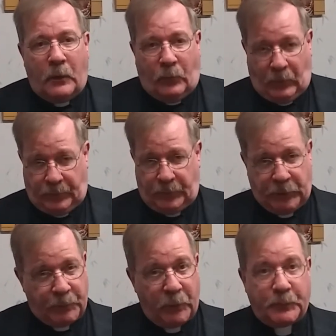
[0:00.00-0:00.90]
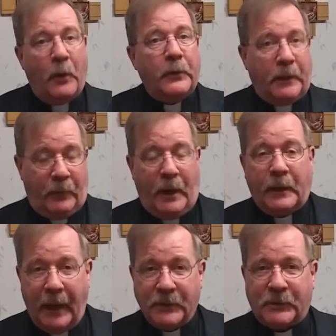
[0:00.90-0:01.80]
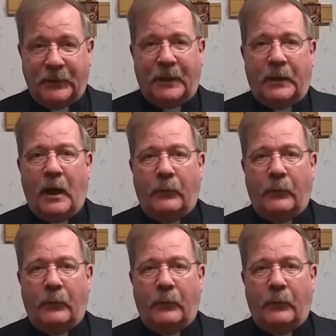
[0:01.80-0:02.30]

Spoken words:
We're just postponing it. We're not canceling it.